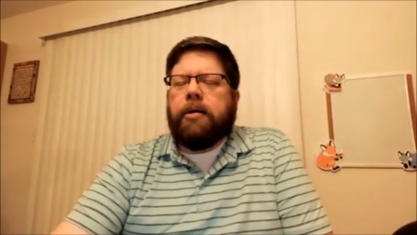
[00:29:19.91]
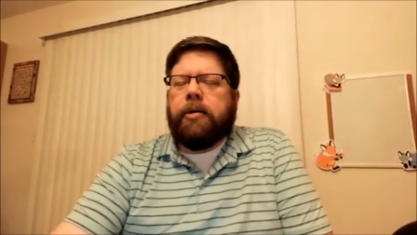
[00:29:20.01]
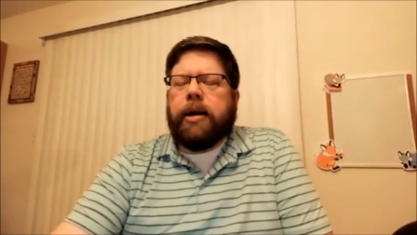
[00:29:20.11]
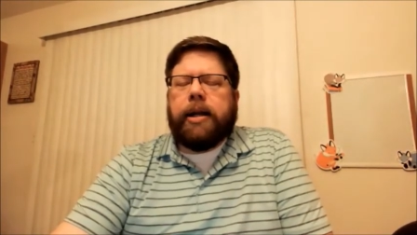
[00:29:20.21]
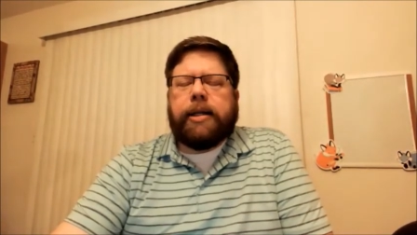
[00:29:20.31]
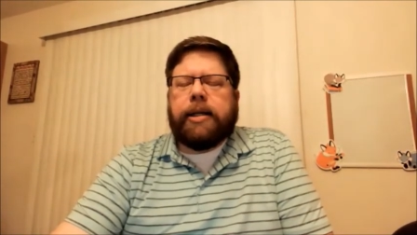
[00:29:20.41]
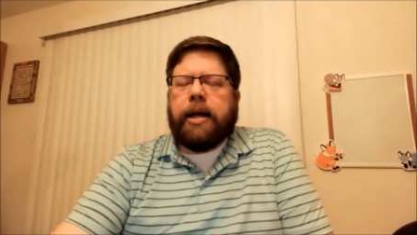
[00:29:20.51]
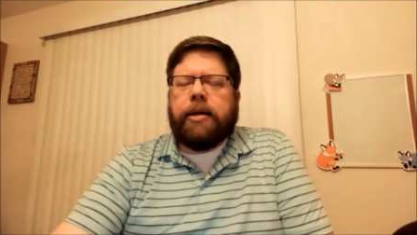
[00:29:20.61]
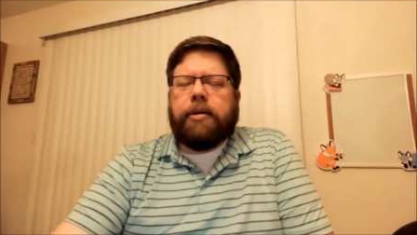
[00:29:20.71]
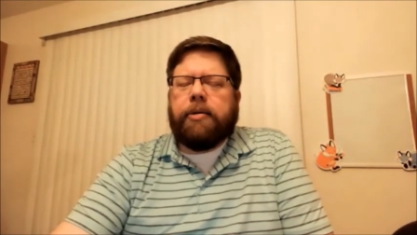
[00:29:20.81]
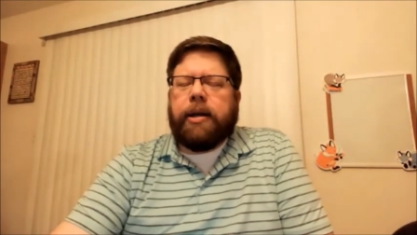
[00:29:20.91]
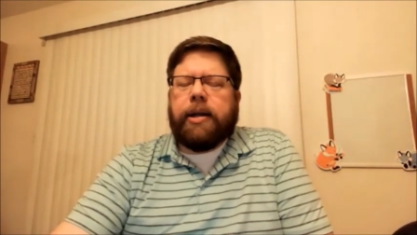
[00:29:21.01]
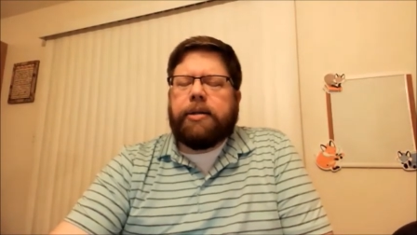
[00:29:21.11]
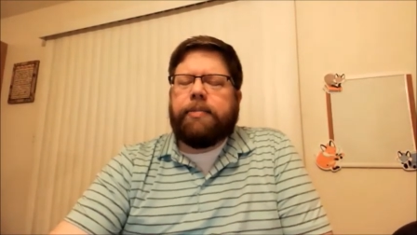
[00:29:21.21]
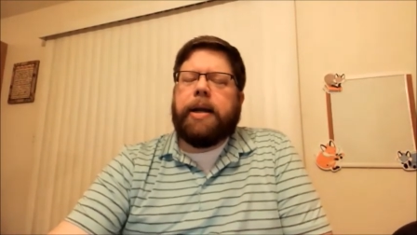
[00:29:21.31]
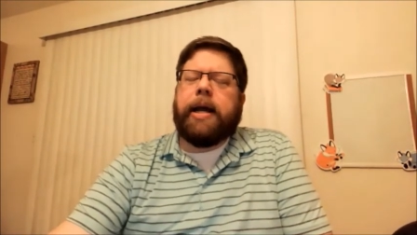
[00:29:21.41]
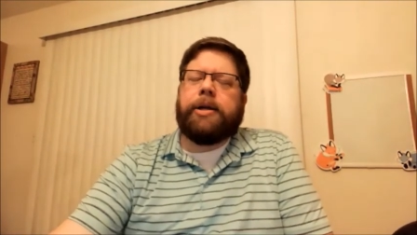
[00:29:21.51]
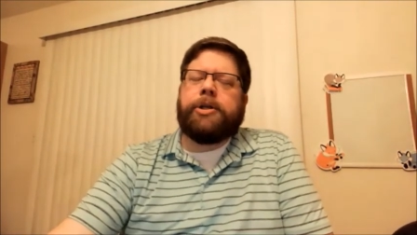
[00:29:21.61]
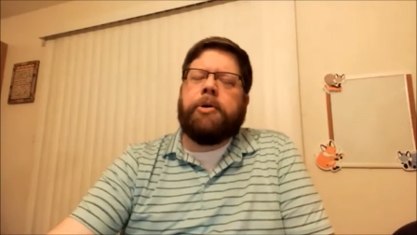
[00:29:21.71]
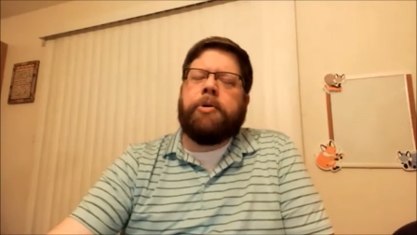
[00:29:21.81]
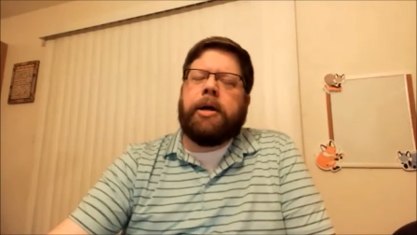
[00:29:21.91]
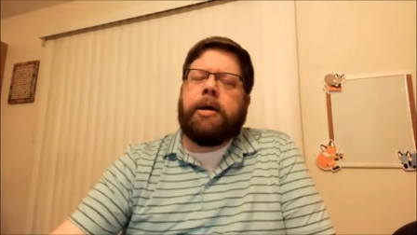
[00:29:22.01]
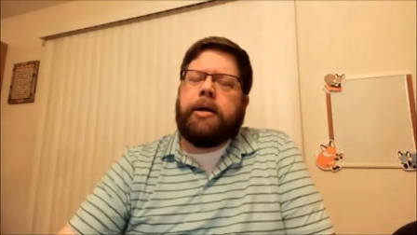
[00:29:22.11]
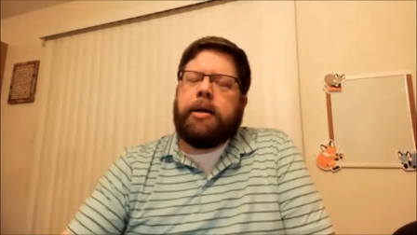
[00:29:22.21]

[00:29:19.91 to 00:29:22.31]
Lord, let us not, don't let us be like Jonah.